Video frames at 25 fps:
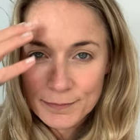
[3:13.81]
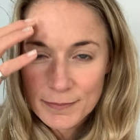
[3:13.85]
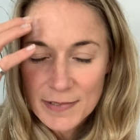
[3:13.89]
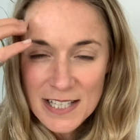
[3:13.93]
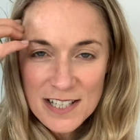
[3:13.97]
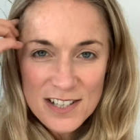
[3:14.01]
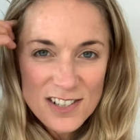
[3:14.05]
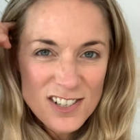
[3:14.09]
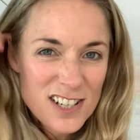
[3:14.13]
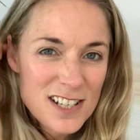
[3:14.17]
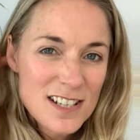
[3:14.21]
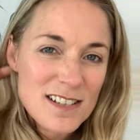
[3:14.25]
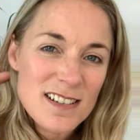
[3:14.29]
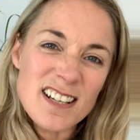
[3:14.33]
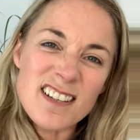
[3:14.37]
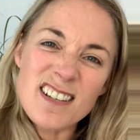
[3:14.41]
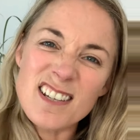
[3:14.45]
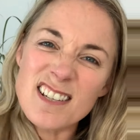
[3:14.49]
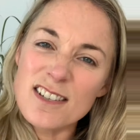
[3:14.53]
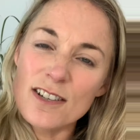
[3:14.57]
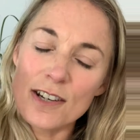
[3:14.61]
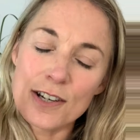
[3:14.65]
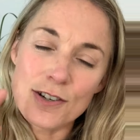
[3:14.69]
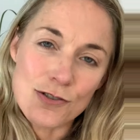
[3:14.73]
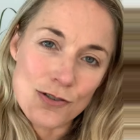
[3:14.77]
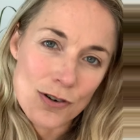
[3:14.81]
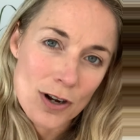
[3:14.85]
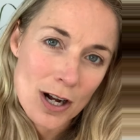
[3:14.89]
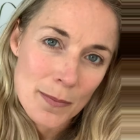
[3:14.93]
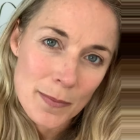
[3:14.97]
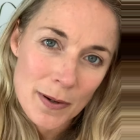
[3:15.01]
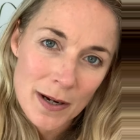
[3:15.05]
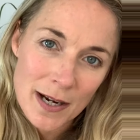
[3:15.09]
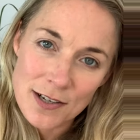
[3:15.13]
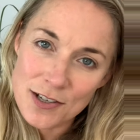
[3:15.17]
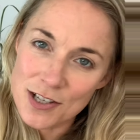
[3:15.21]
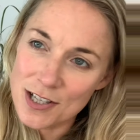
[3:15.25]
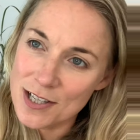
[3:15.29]
That's just, there's no
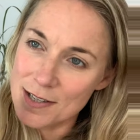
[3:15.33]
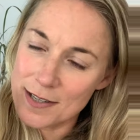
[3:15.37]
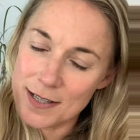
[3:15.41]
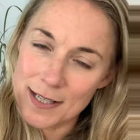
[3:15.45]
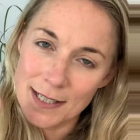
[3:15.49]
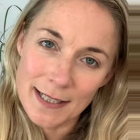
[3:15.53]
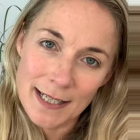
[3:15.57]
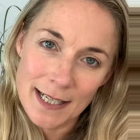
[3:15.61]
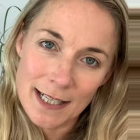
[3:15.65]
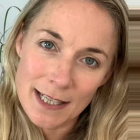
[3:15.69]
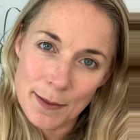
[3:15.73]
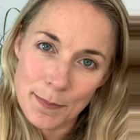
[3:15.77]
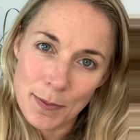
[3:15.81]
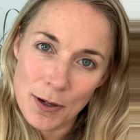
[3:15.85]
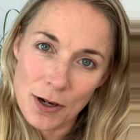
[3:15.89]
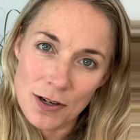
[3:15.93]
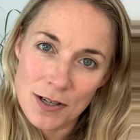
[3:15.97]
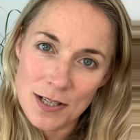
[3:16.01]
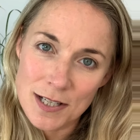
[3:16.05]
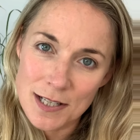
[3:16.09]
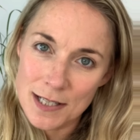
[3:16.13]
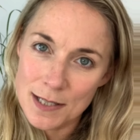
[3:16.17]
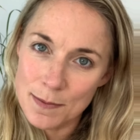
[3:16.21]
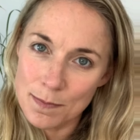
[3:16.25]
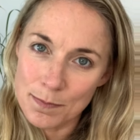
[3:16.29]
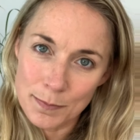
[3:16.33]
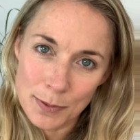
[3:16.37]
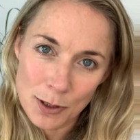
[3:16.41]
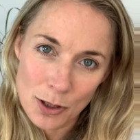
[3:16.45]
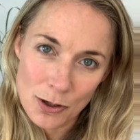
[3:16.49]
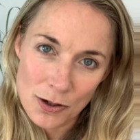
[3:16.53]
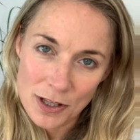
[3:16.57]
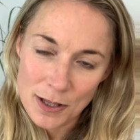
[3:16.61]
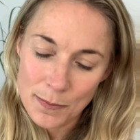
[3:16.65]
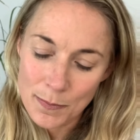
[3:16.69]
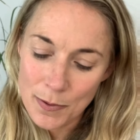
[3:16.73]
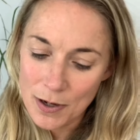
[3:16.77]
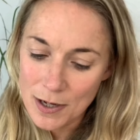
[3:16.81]
drama. I just delete the posts and
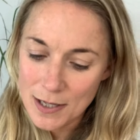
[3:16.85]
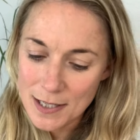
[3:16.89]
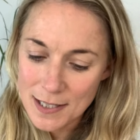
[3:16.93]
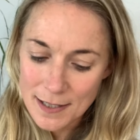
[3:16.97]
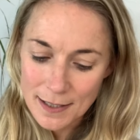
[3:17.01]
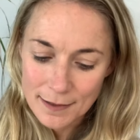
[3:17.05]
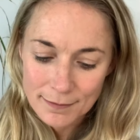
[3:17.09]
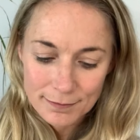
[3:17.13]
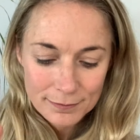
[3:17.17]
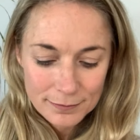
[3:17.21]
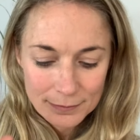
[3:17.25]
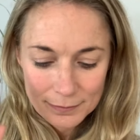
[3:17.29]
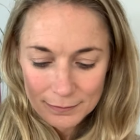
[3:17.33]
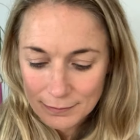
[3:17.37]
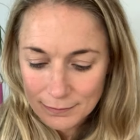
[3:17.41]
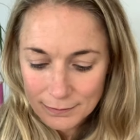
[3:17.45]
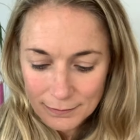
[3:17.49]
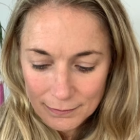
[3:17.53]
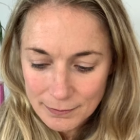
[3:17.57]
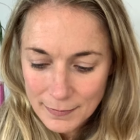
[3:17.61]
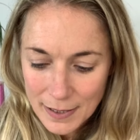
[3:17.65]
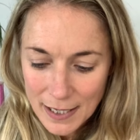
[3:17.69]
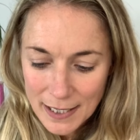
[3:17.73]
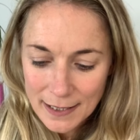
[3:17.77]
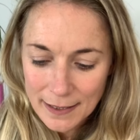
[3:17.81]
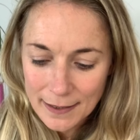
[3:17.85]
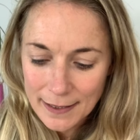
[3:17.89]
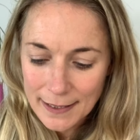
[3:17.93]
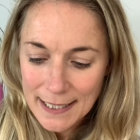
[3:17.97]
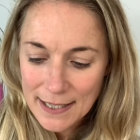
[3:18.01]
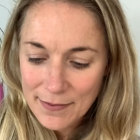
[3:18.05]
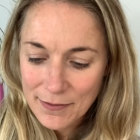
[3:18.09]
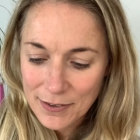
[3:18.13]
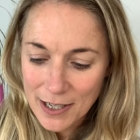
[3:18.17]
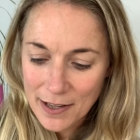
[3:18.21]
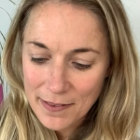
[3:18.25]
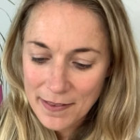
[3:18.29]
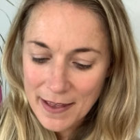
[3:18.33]
block the person and
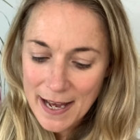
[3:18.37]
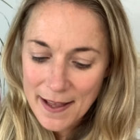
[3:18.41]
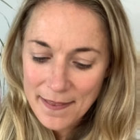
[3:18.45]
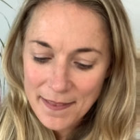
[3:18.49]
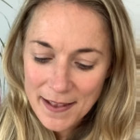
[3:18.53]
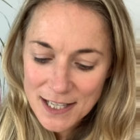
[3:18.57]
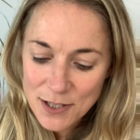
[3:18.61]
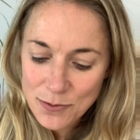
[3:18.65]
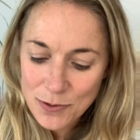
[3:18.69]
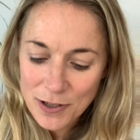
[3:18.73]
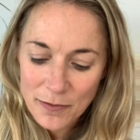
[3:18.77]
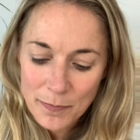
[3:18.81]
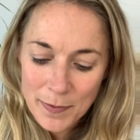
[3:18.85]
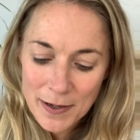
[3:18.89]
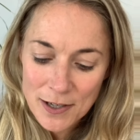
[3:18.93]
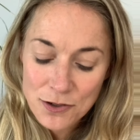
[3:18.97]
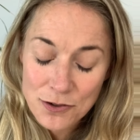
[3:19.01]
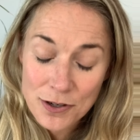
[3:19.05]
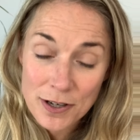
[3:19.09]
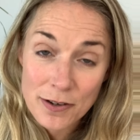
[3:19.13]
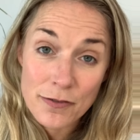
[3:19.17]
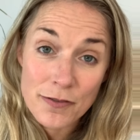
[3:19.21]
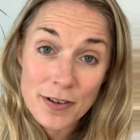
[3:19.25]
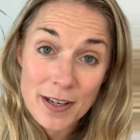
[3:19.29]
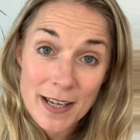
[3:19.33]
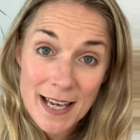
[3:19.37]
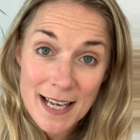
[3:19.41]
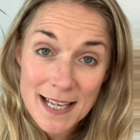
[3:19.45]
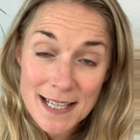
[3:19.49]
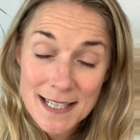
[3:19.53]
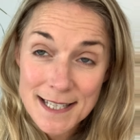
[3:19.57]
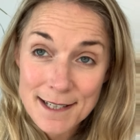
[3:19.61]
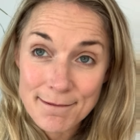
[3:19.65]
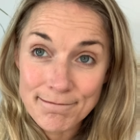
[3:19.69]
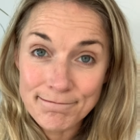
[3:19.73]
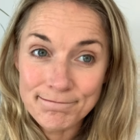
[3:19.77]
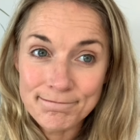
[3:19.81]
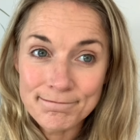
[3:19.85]
leave it at that. And that's what I've been doing for
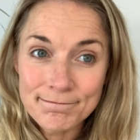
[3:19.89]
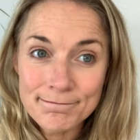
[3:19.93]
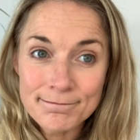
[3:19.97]
years.